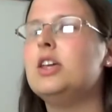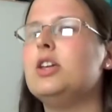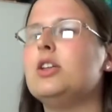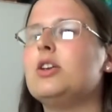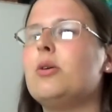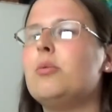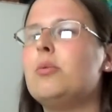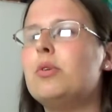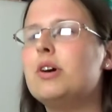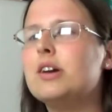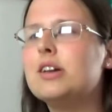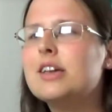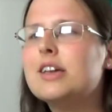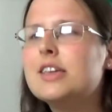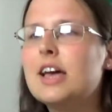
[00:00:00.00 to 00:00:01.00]
you know,
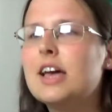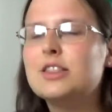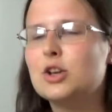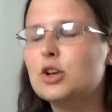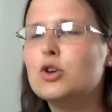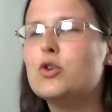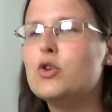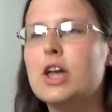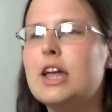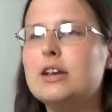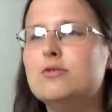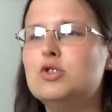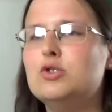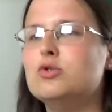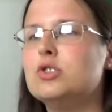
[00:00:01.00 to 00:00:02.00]
get their
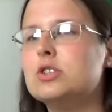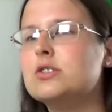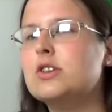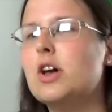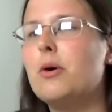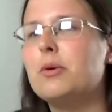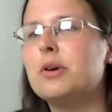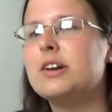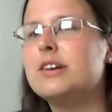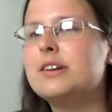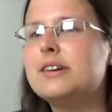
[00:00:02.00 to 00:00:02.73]
creative juices going.